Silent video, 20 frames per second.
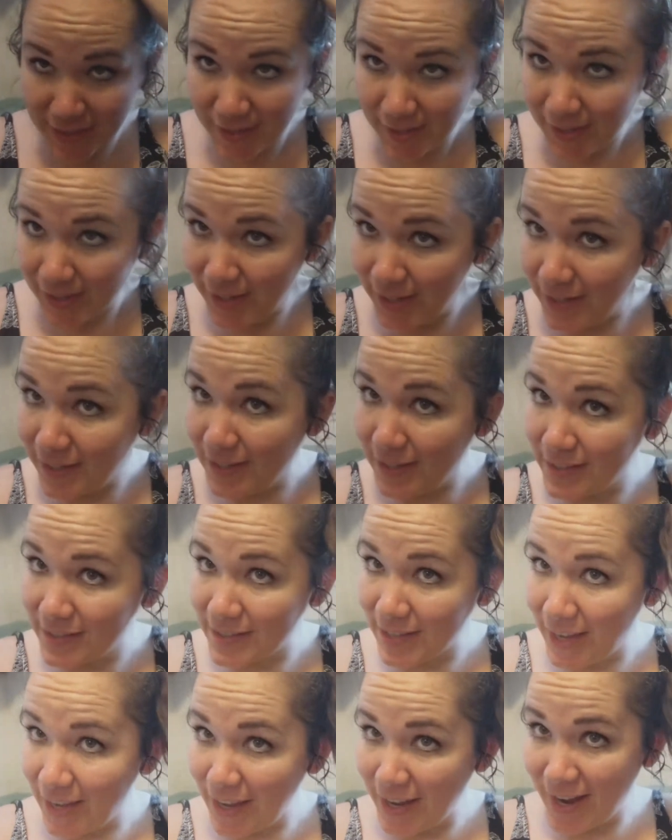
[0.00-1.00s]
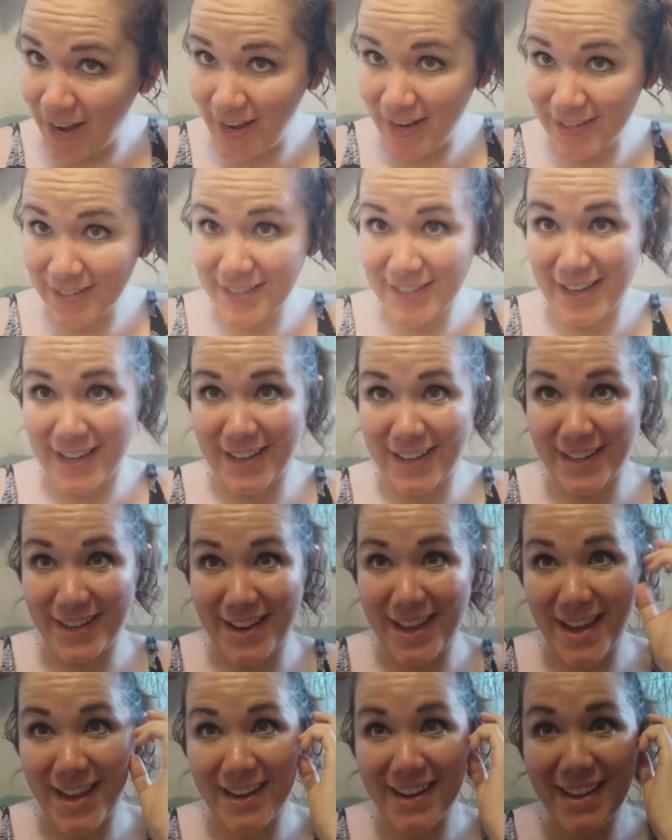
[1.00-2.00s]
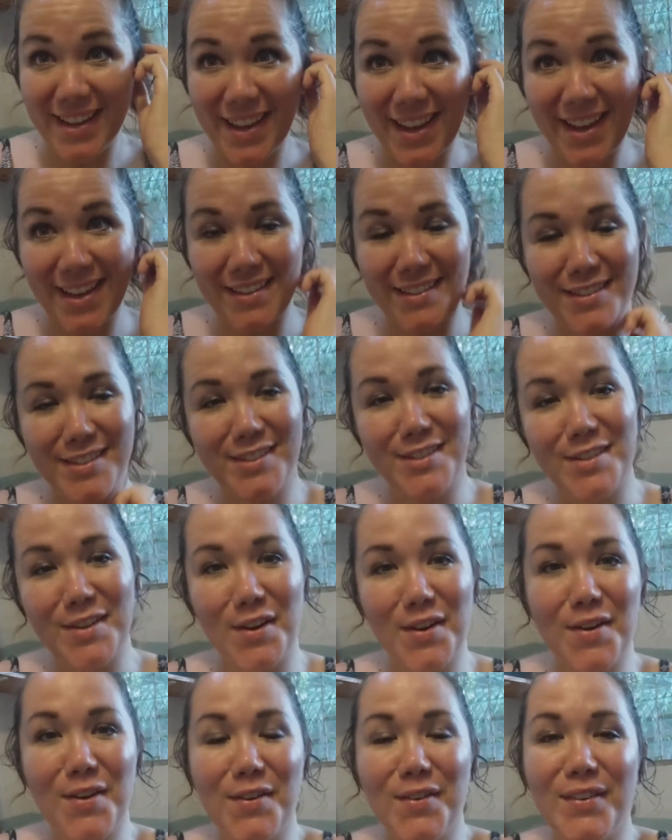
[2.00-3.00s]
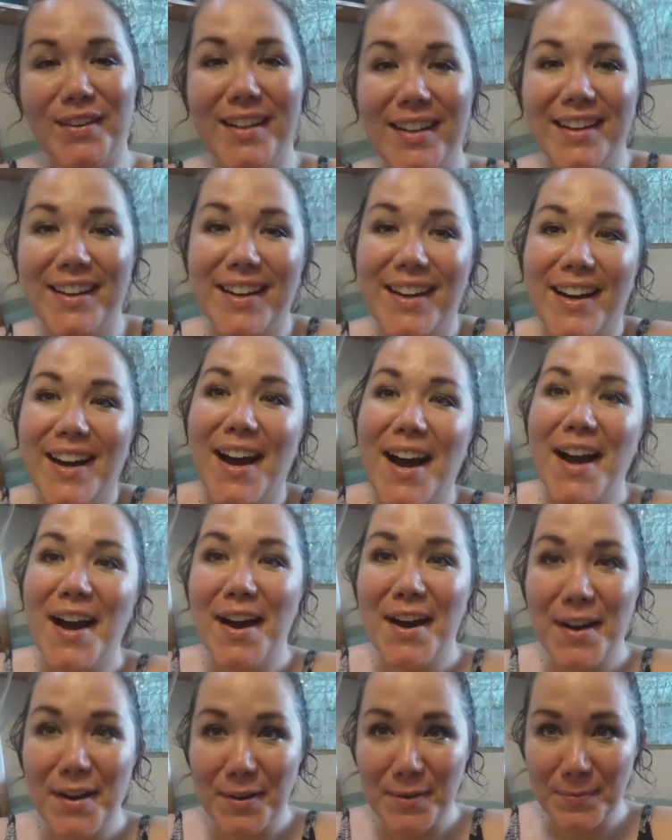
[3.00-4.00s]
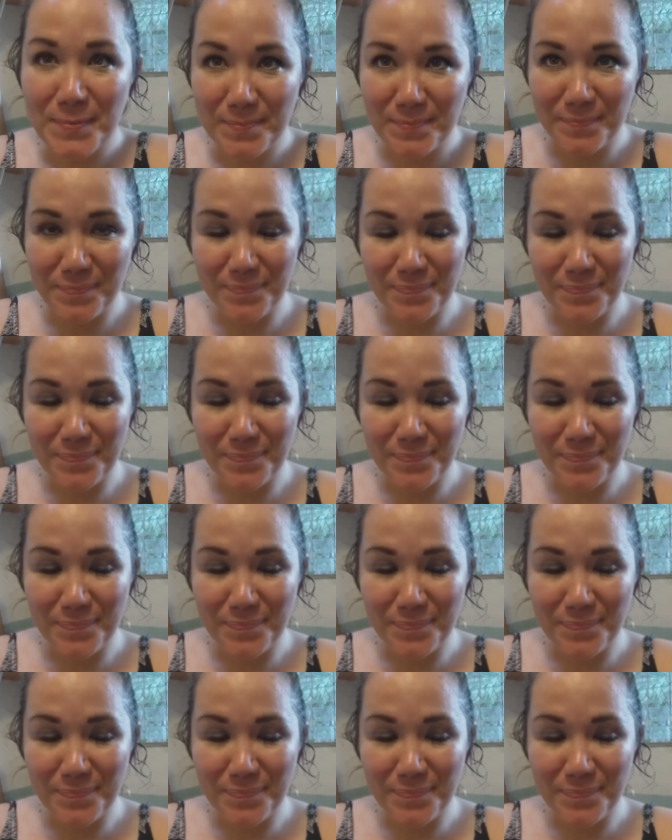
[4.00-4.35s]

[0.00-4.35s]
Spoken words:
It is a hot day in Haiti. And so, yeah,